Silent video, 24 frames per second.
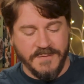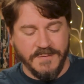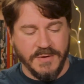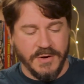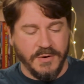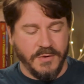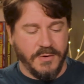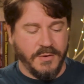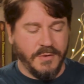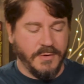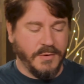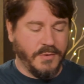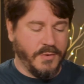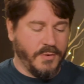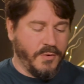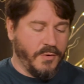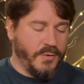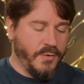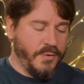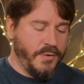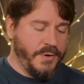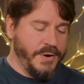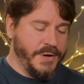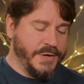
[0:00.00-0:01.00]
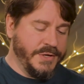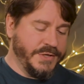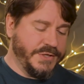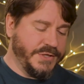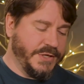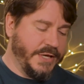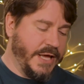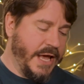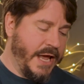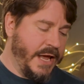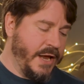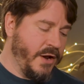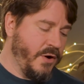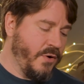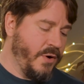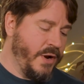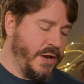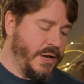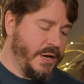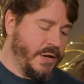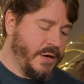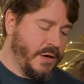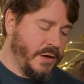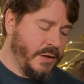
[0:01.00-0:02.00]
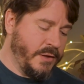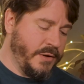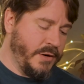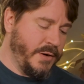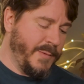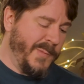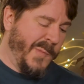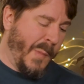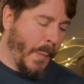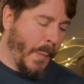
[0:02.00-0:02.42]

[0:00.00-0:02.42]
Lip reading: of an orange gangrene color,